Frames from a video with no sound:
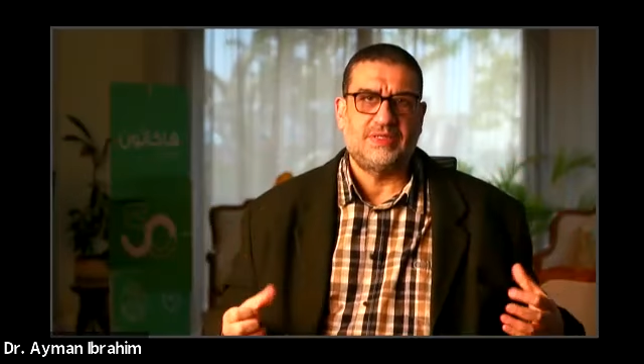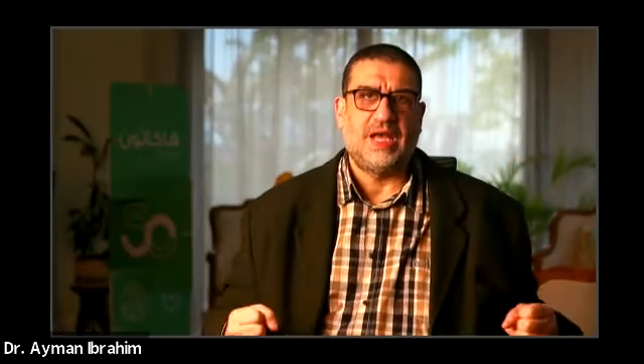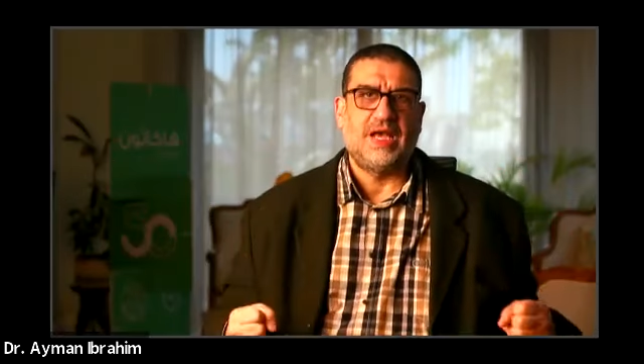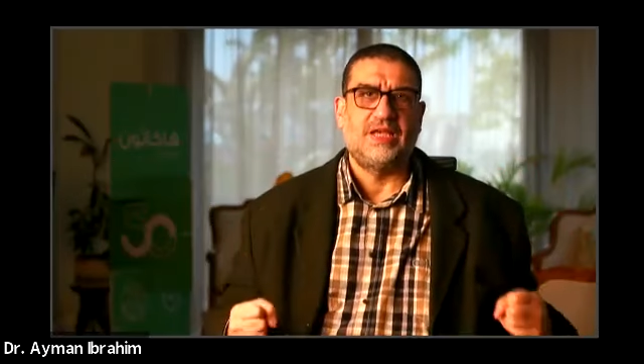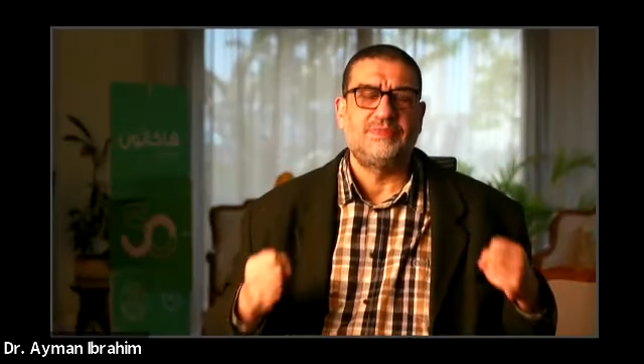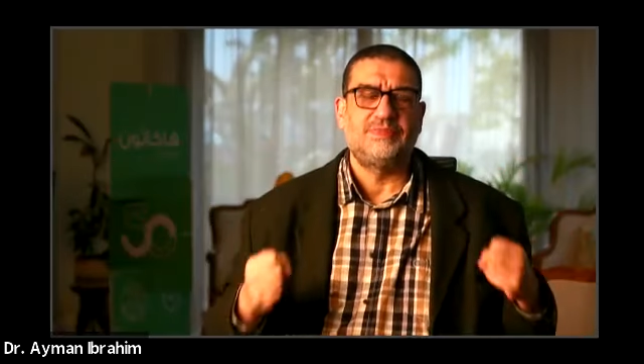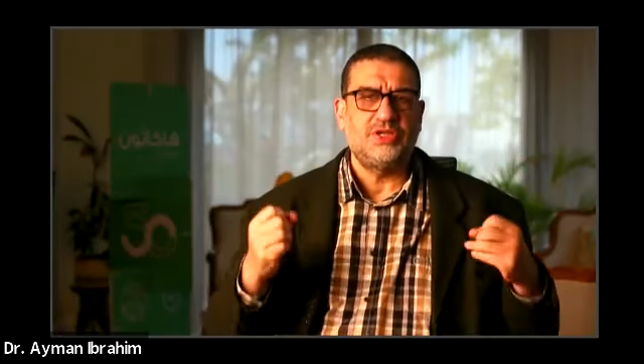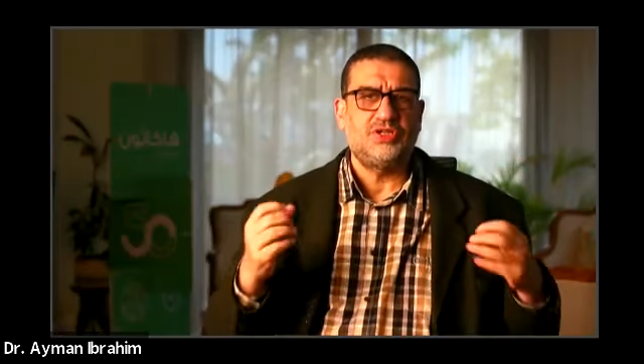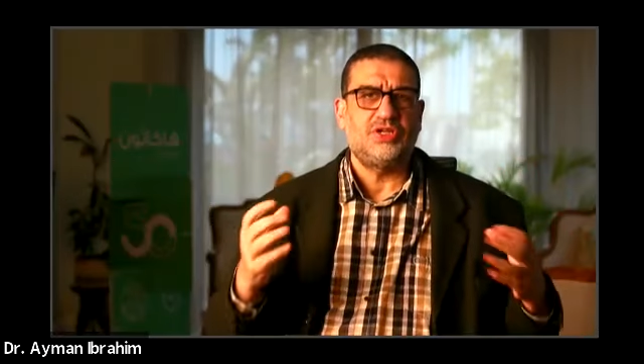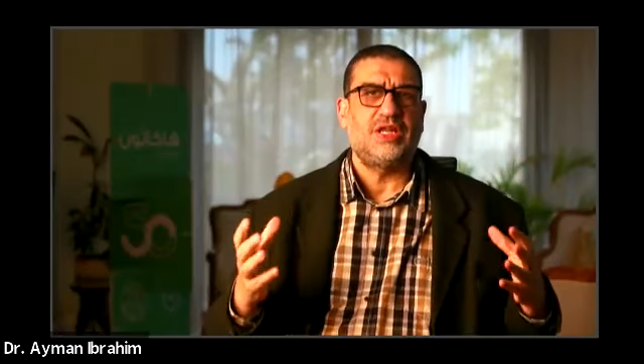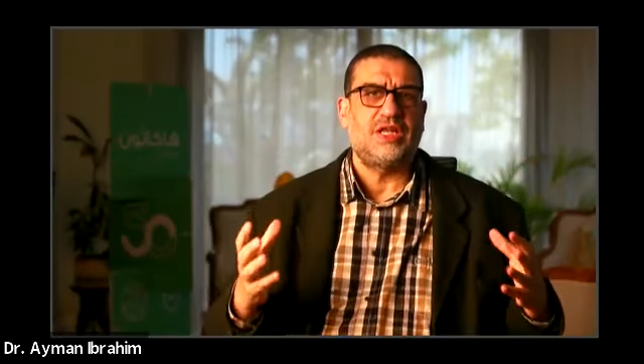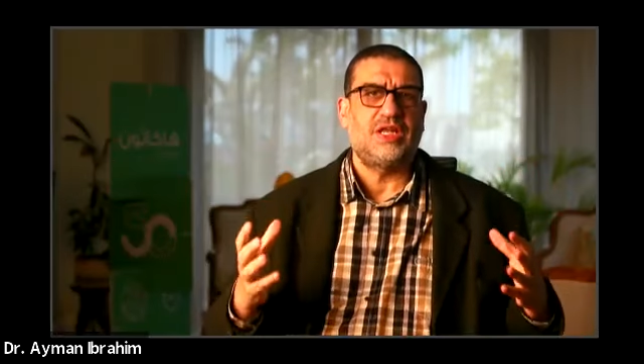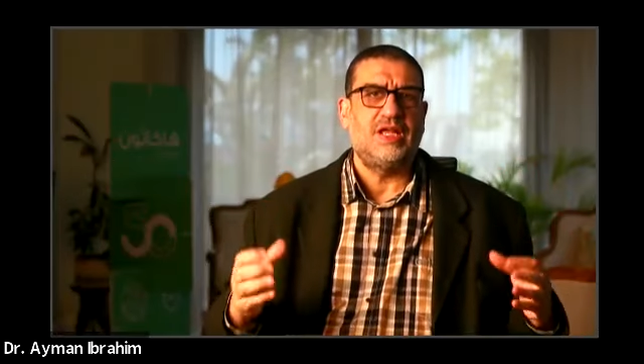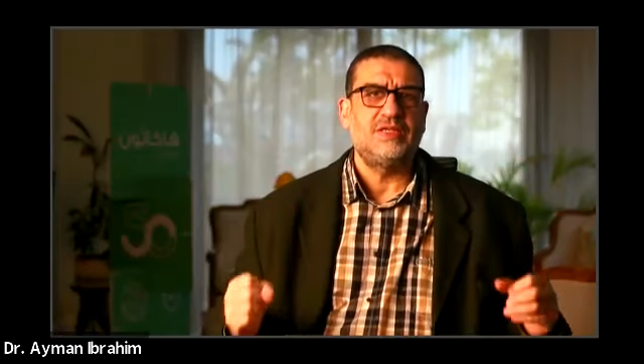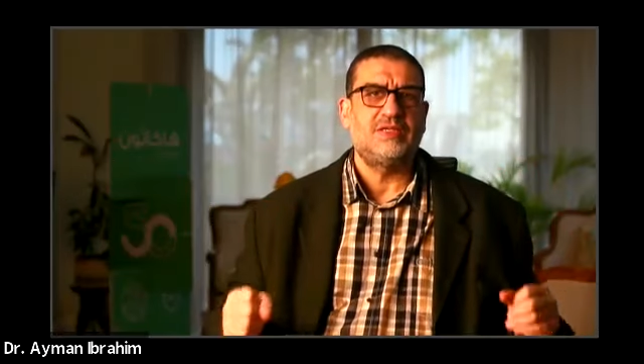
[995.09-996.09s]
As mentioned
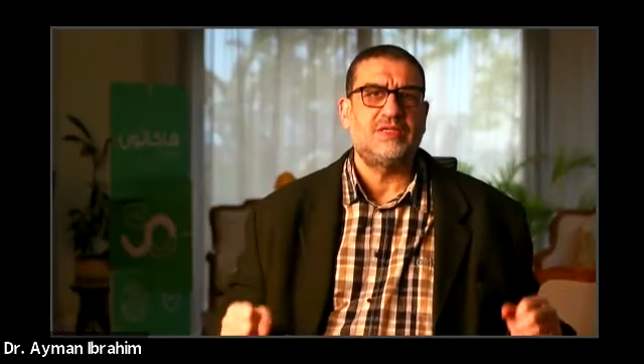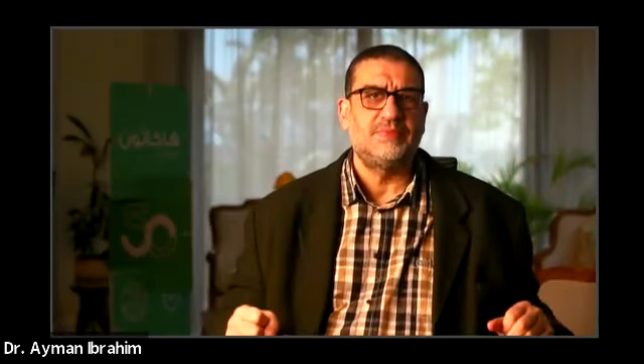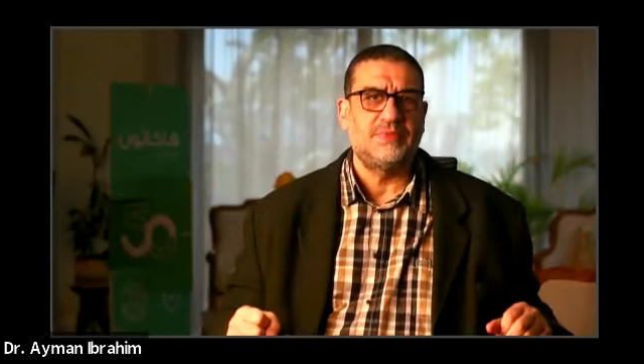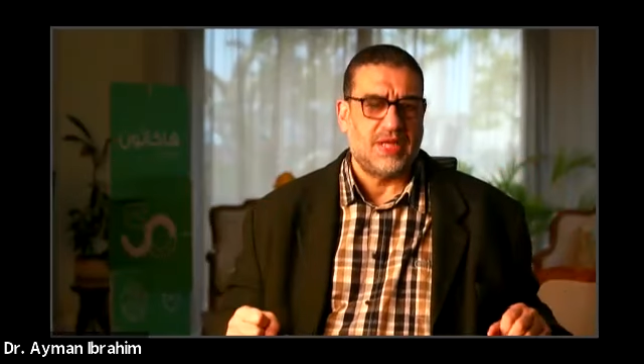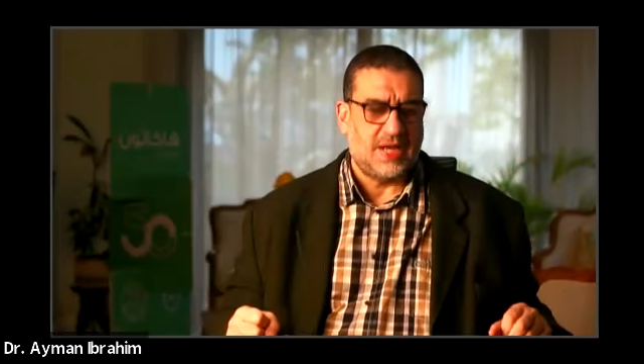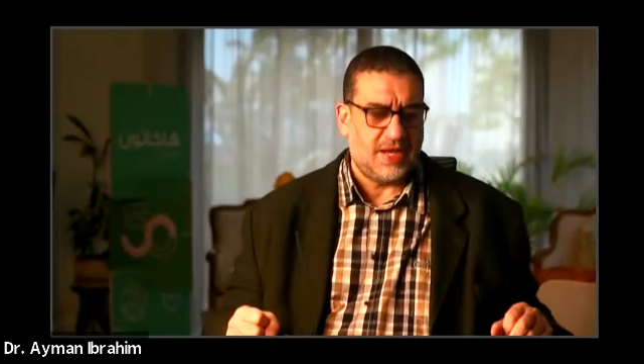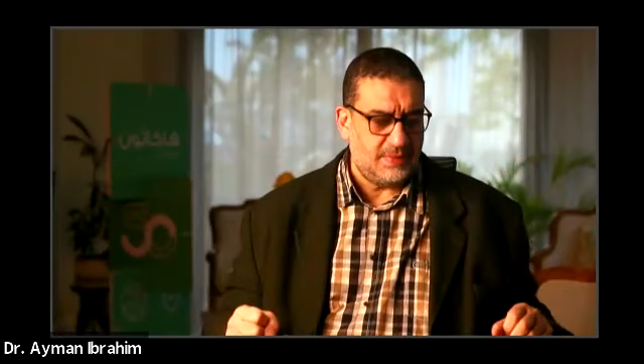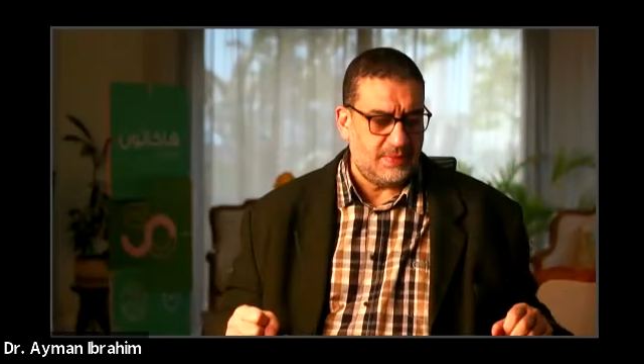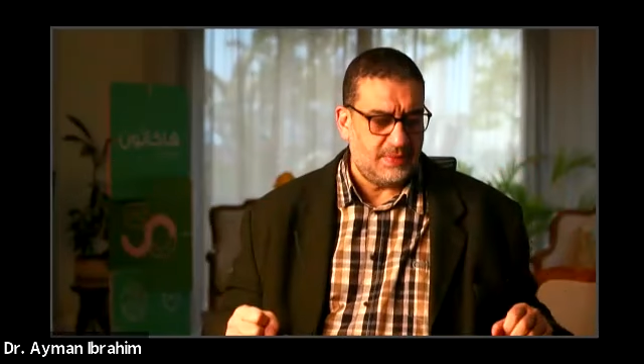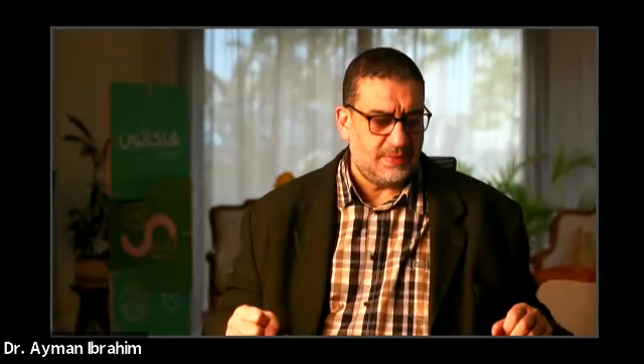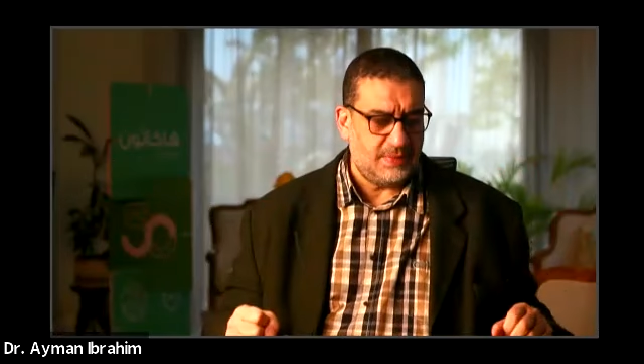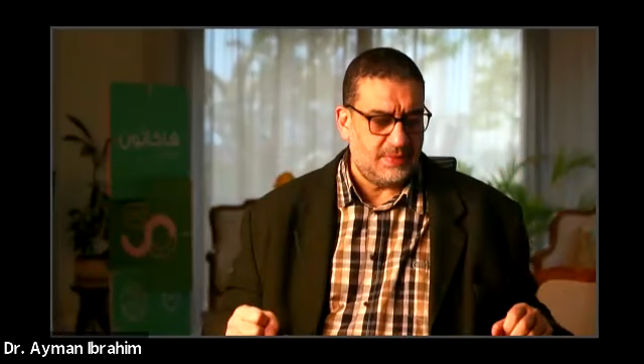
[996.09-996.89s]
again, sometimes